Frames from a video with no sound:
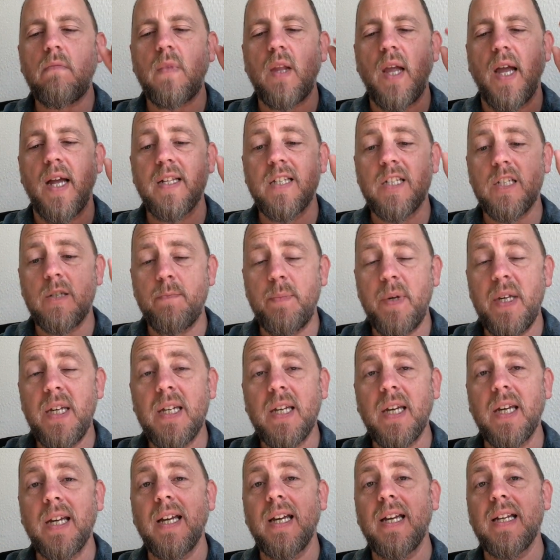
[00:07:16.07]
And
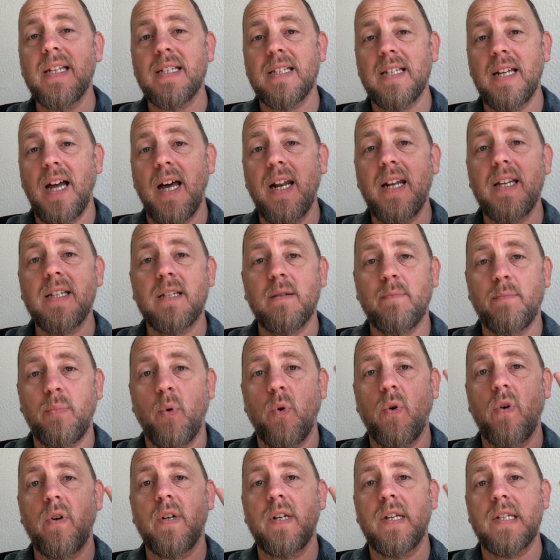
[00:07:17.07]
speaking is not as
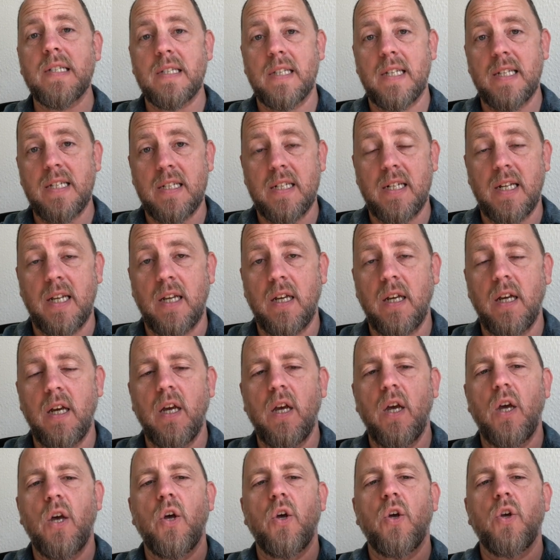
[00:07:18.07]
important as listening.
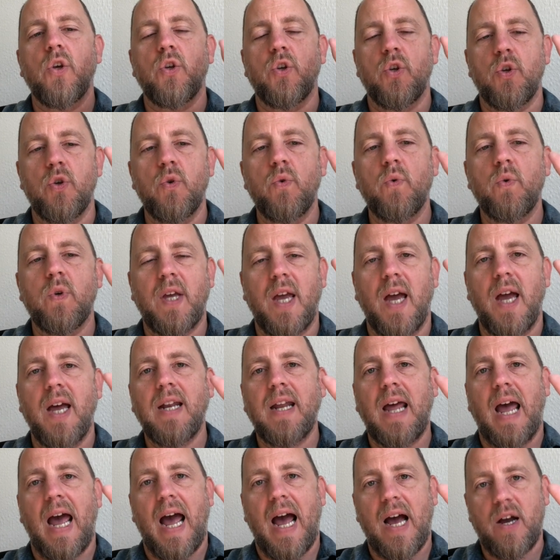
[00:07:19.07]
You
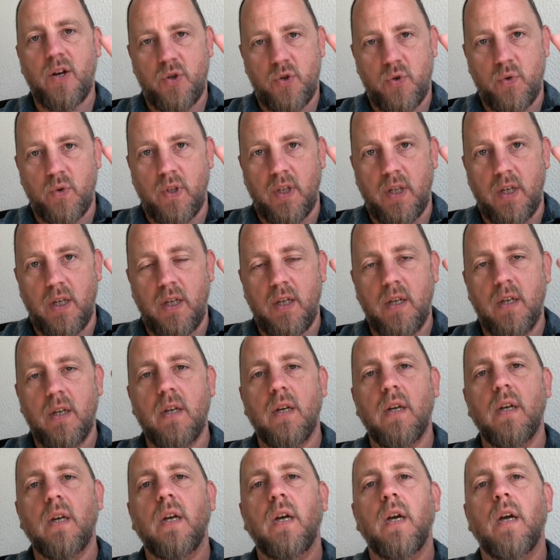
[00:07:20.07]
can actually
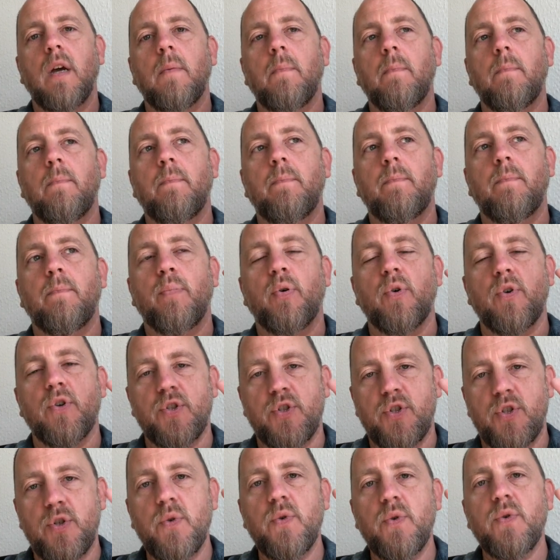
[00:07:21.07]

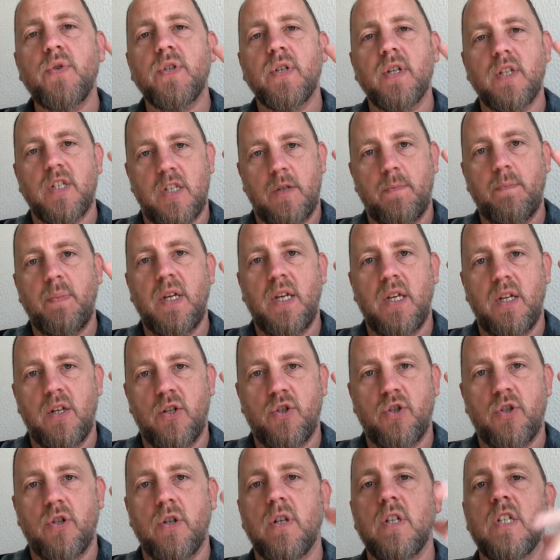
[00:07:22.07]
produce
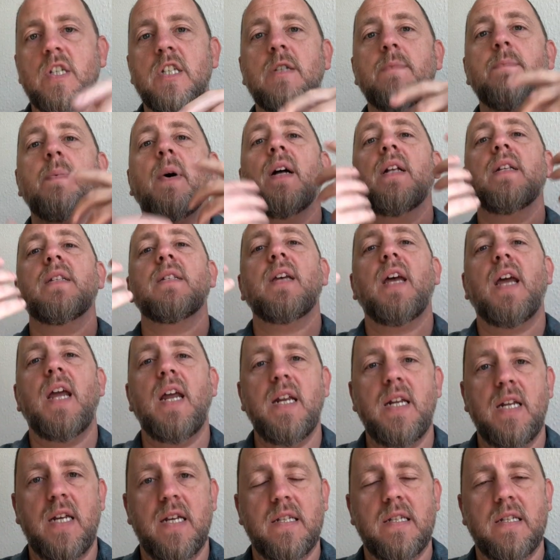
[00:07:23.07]
speech
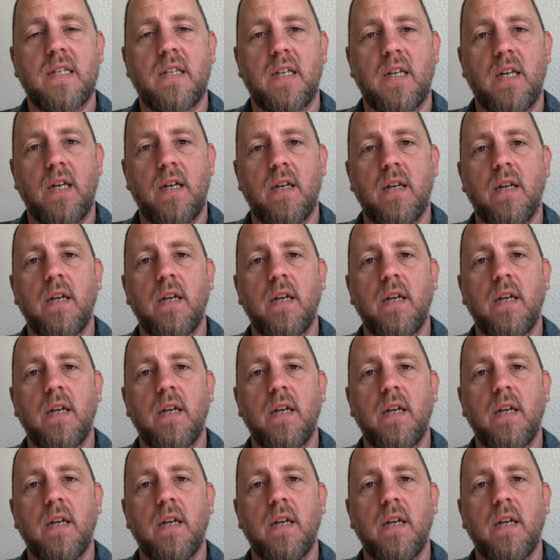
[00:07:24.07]
spontaneously